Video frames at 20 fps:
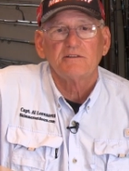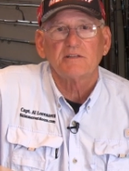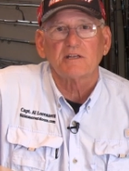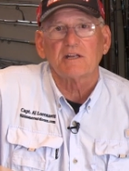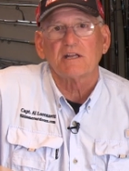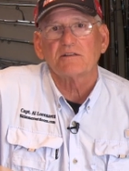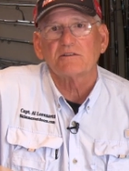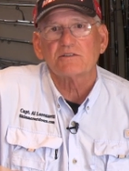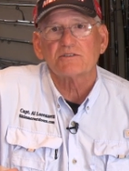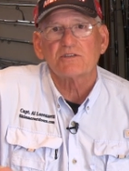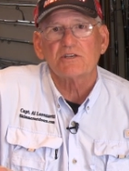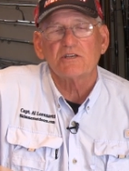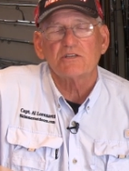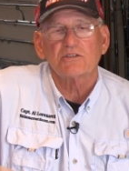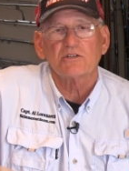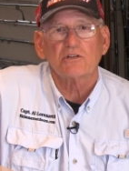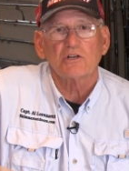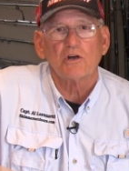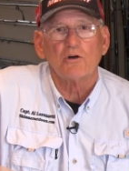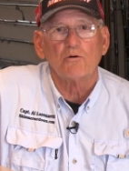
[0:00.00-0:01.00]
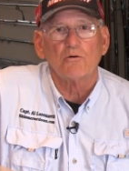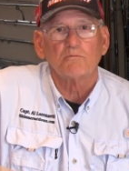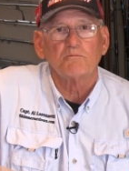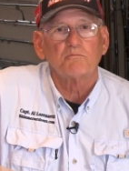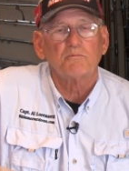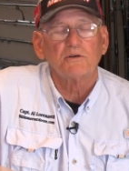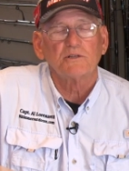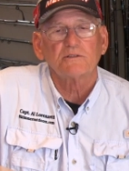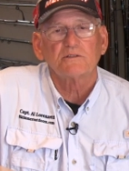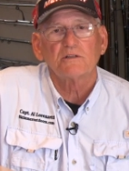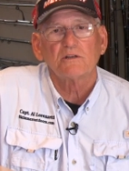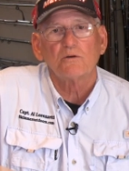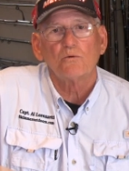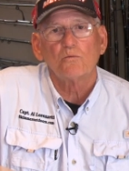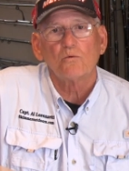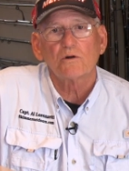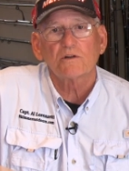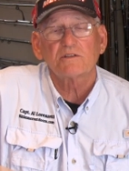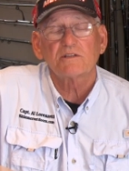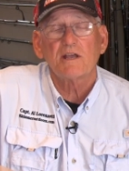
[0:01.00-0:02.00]
to get the season going. But uh,
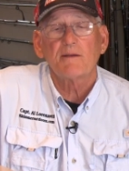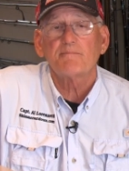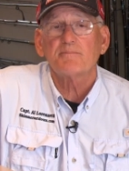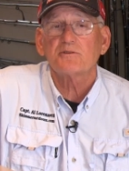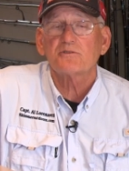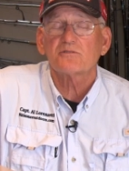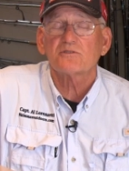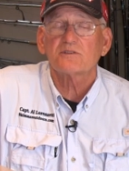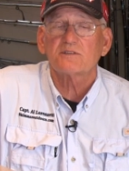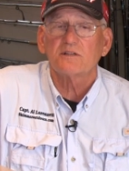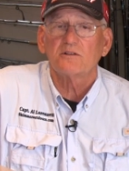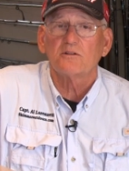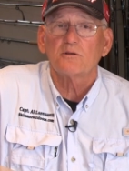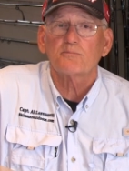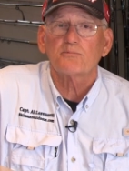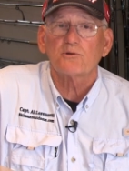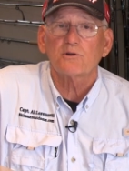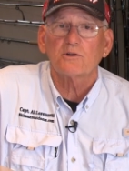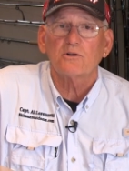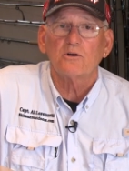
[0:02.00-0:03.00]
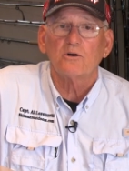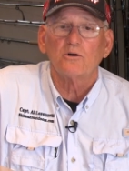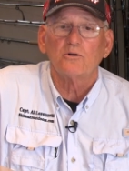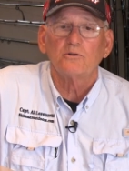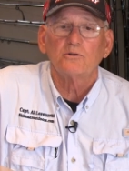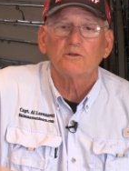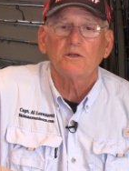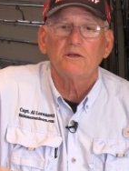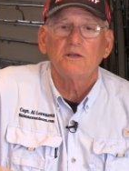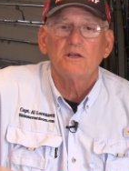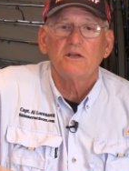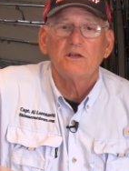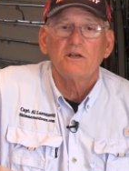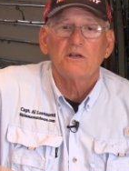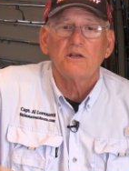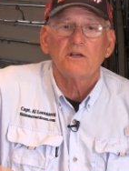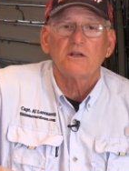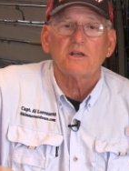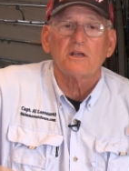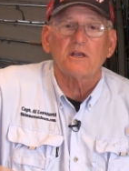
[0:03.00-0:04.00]
water temperatures still are pretty cold.
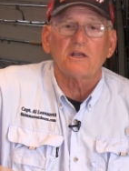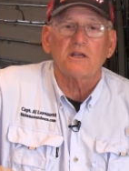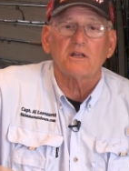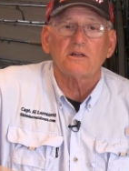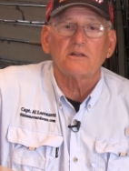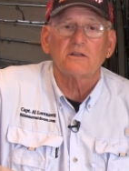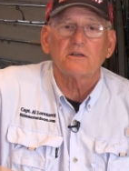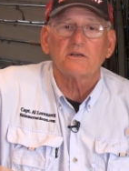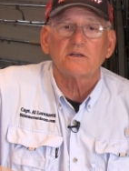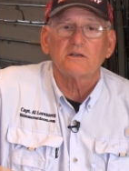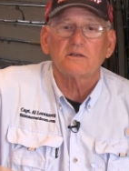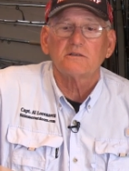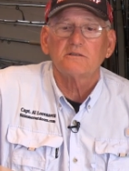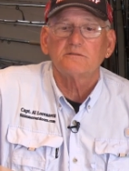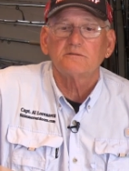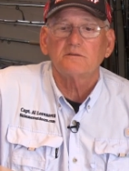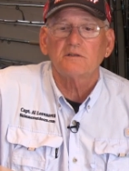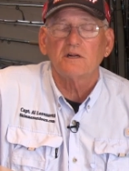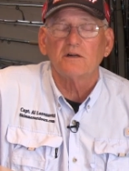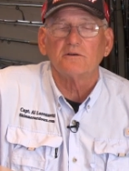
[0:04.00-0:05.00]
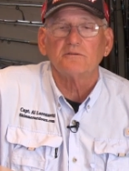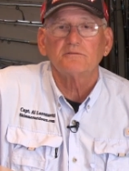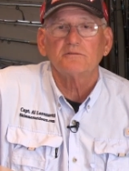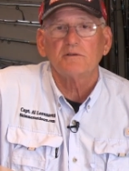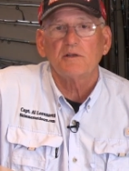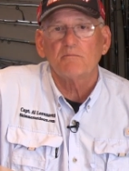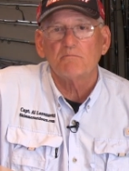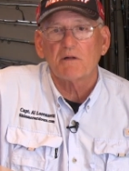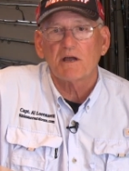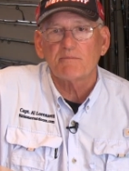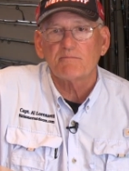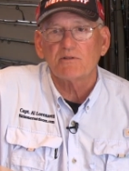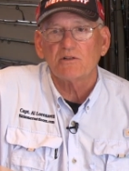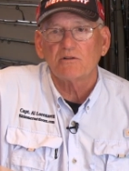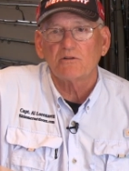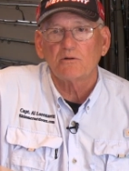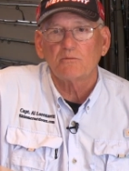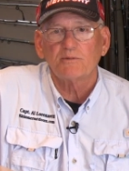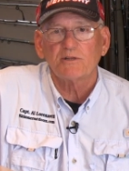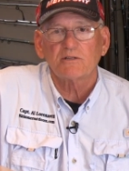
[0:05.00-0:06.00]
And, uh, you know, it might be
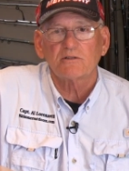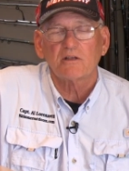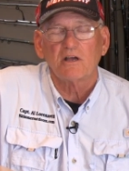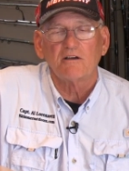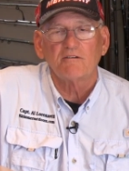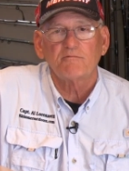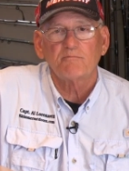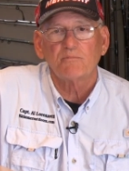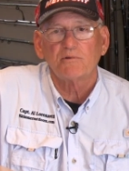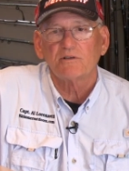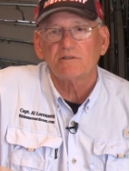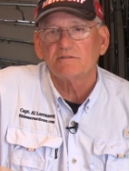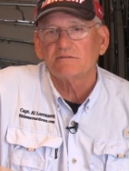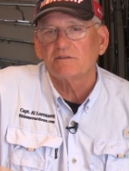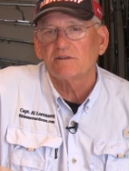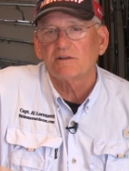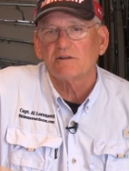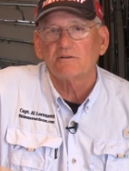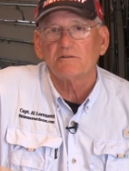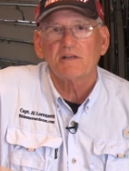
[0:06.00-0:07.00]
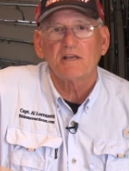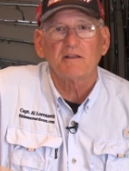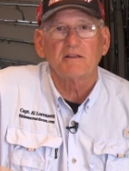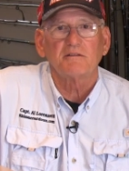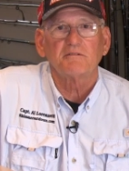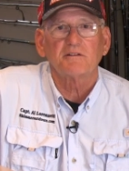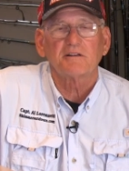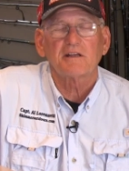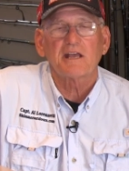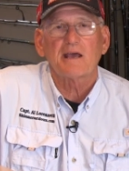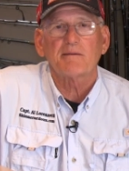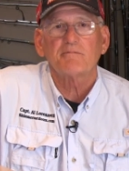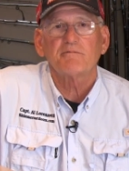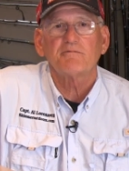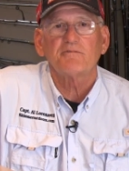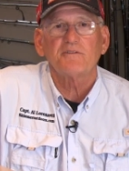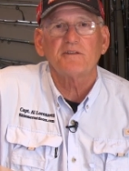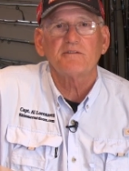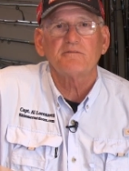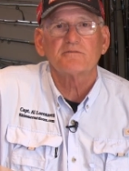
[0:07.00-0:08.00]
a little bit tough, but, you know, hey,
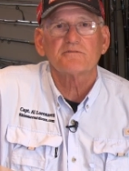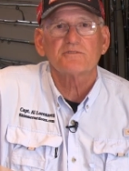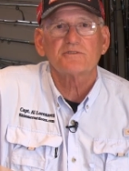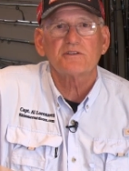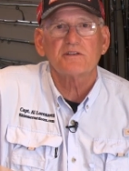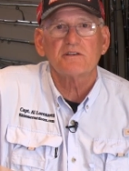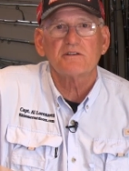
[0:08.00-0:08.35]
cabin fever is